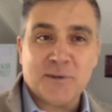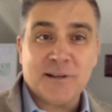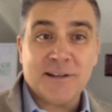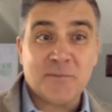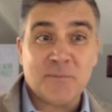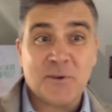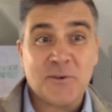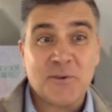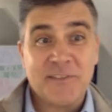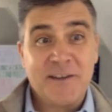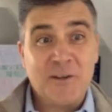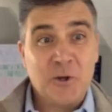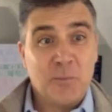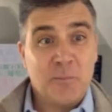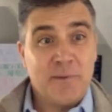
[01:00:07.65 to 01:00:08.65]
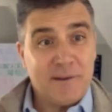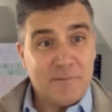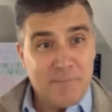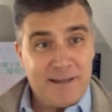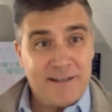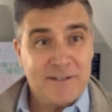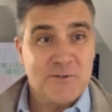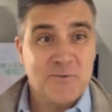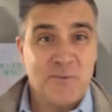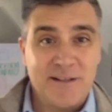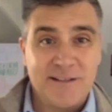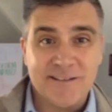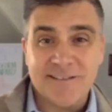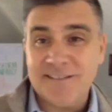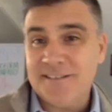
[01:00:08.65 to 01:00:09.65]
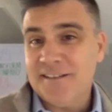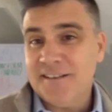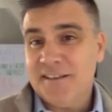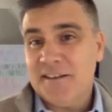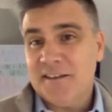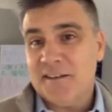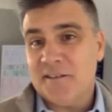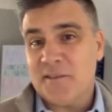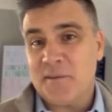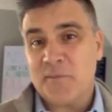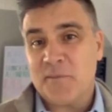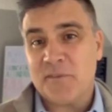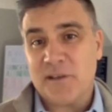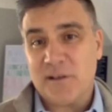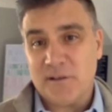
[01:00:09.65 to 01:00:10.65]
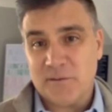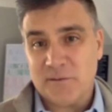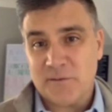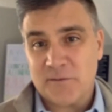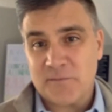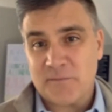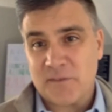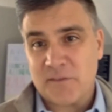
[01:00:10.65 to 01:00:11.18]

well is because they're not being managed well themselves.